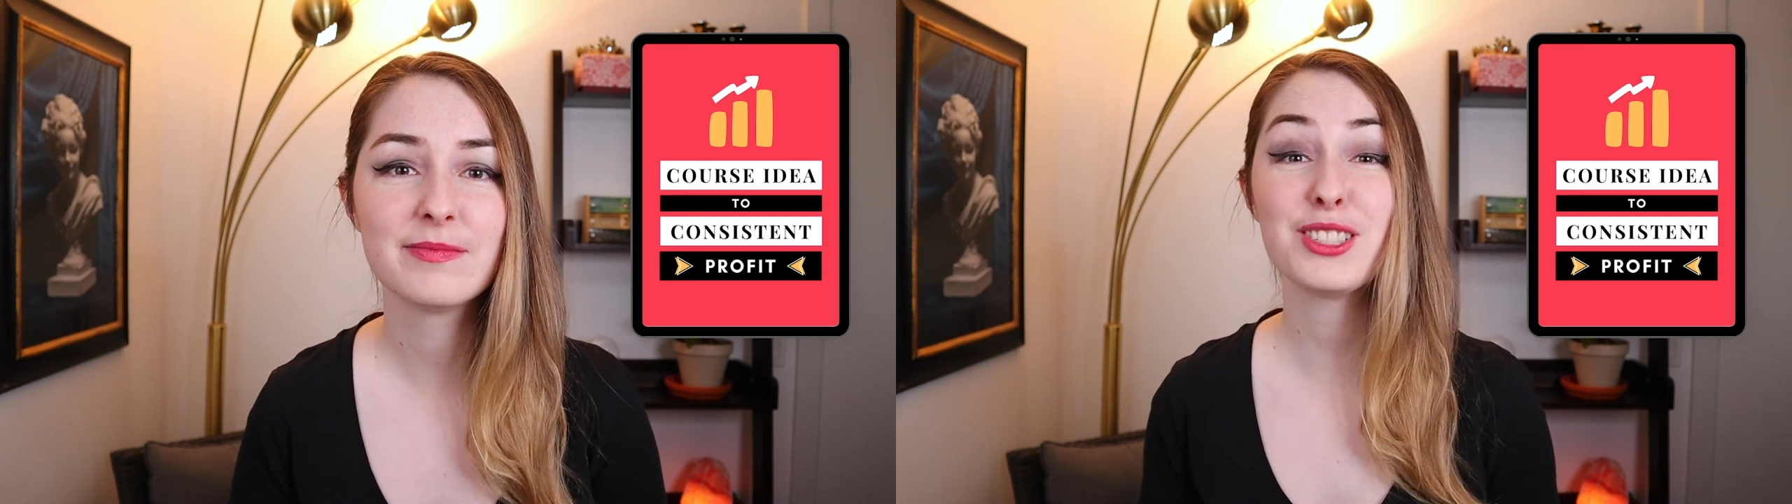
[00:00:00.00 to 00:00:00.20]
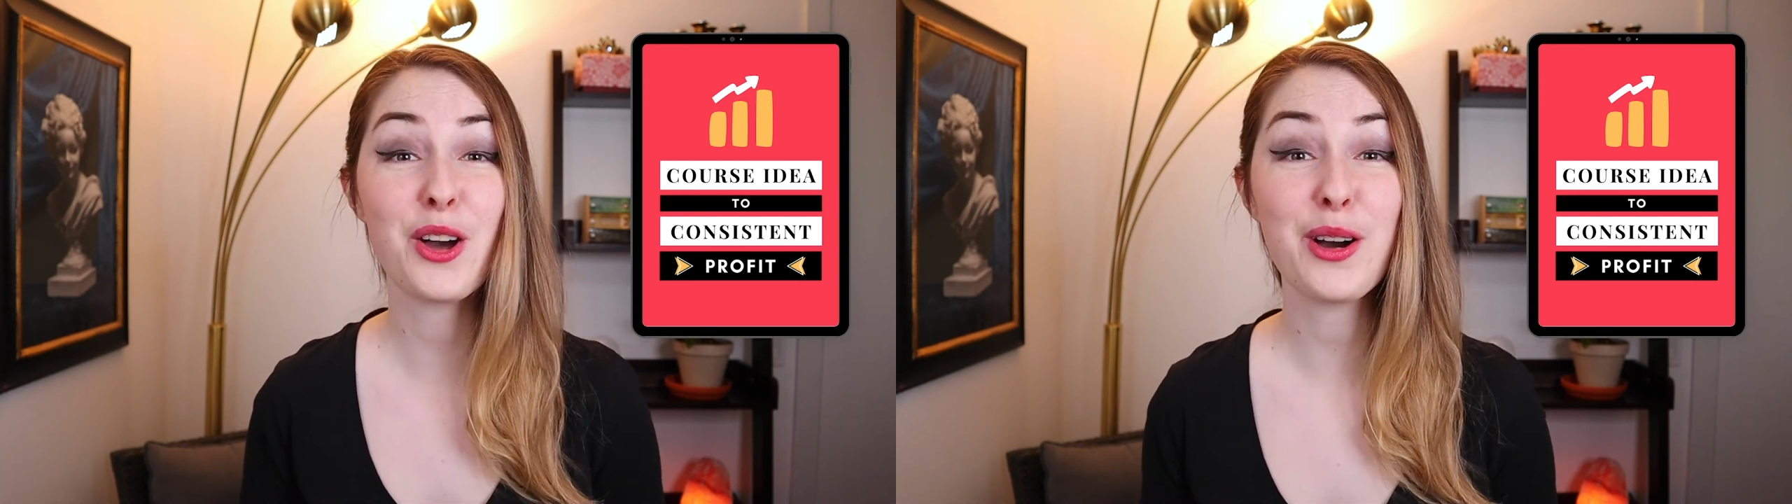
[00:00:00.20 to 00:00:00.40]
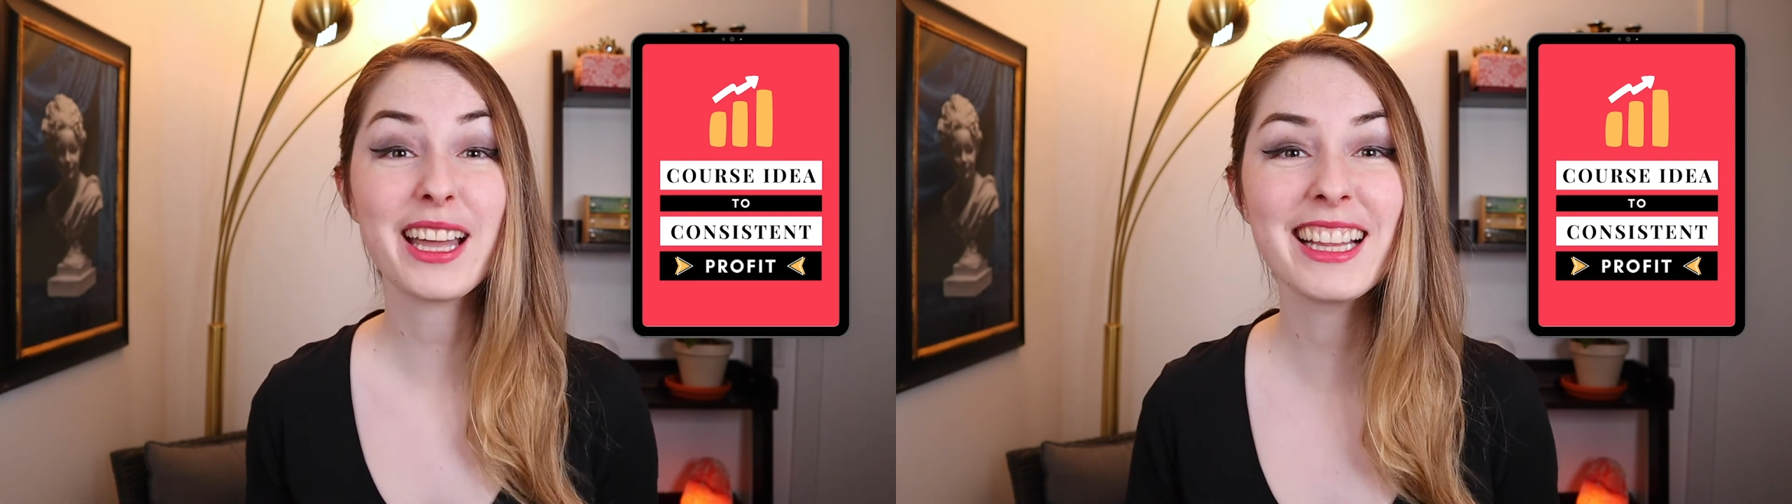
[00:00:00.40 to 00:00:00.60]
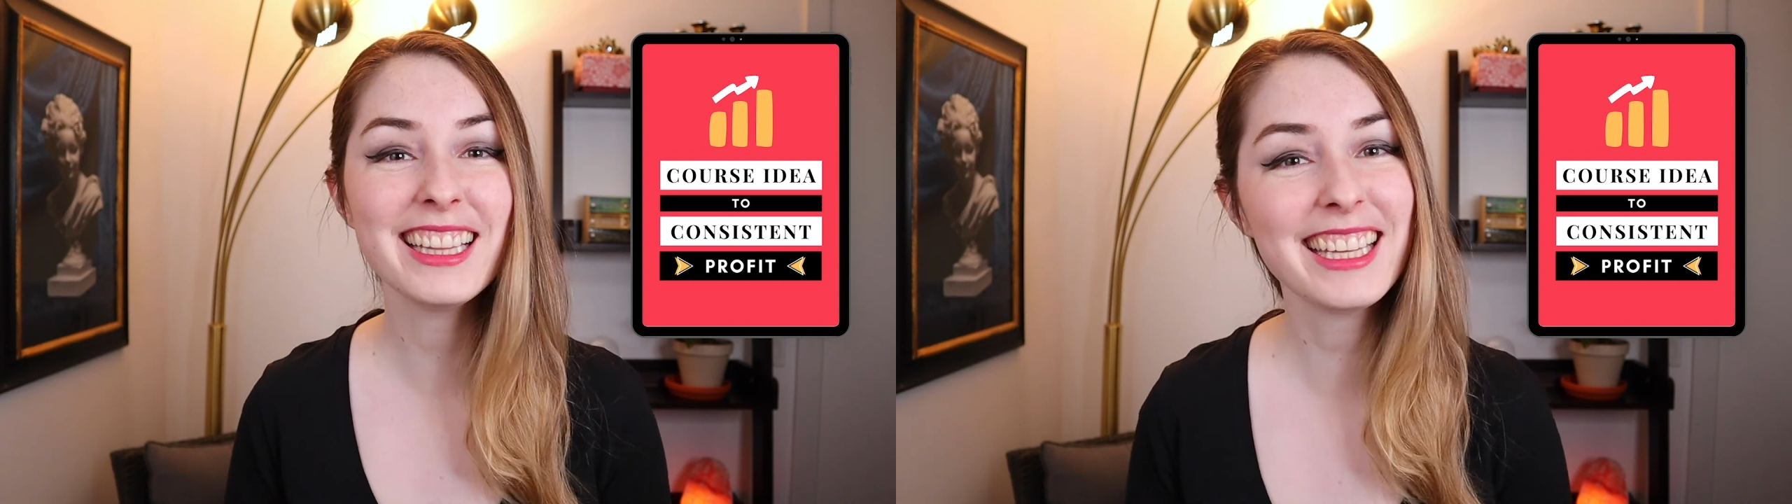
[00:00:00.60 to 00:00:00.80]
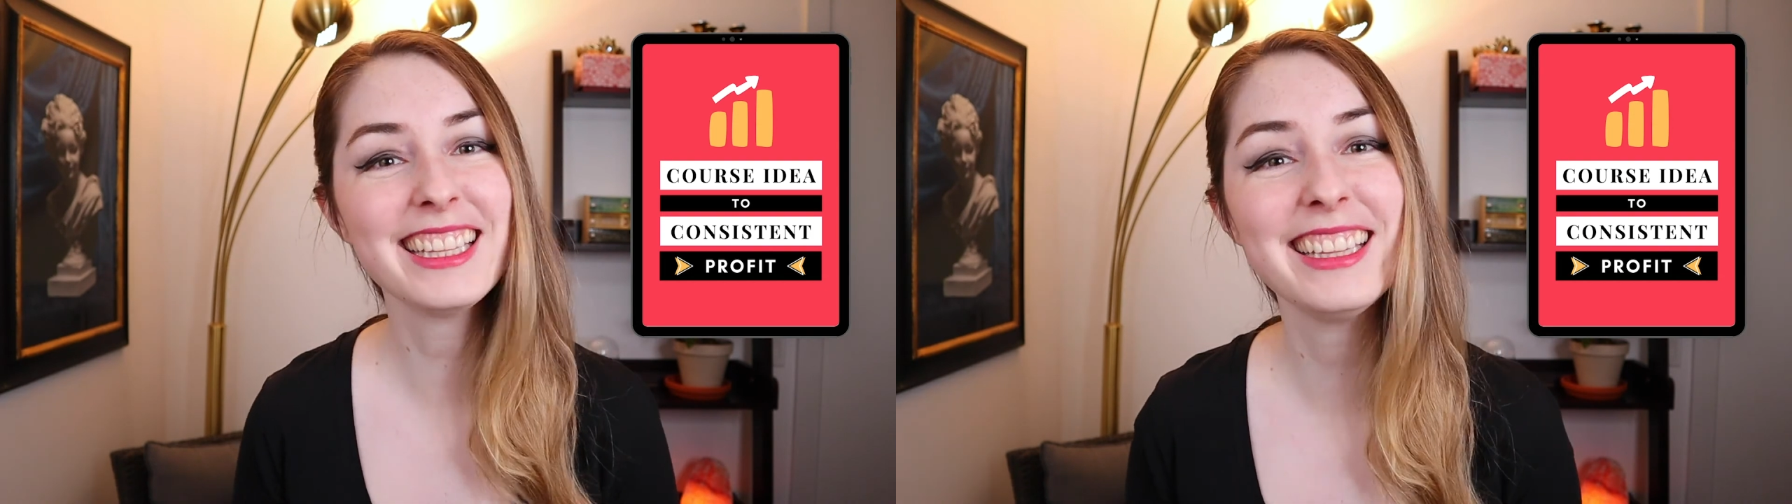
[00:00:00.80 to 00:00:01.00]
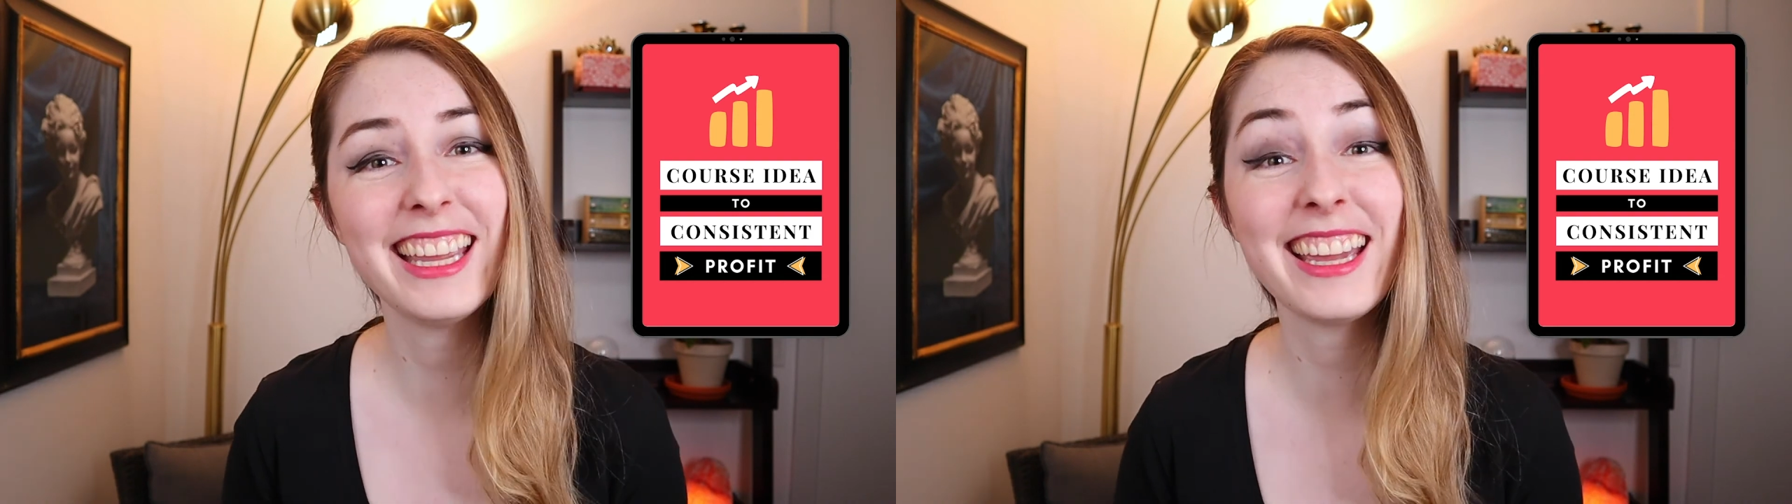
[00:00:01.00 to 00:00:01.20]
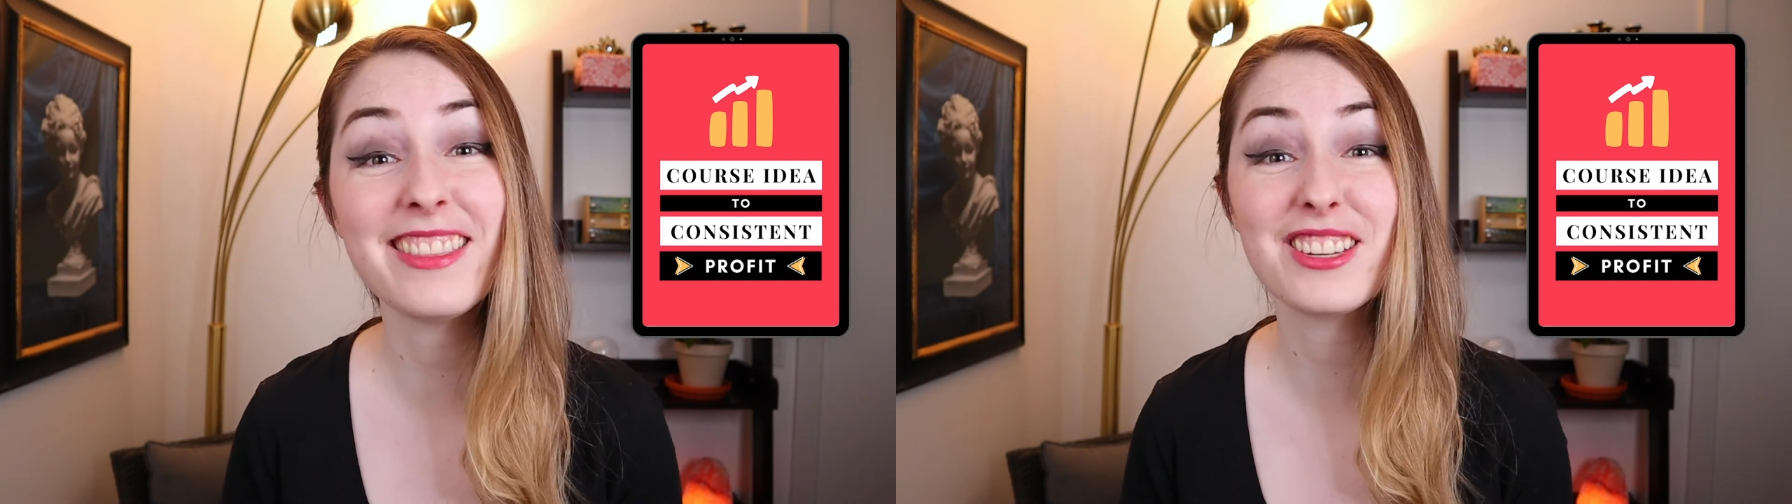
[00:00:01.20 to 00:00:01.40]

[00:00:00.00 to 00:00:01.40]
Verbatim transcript: So click the link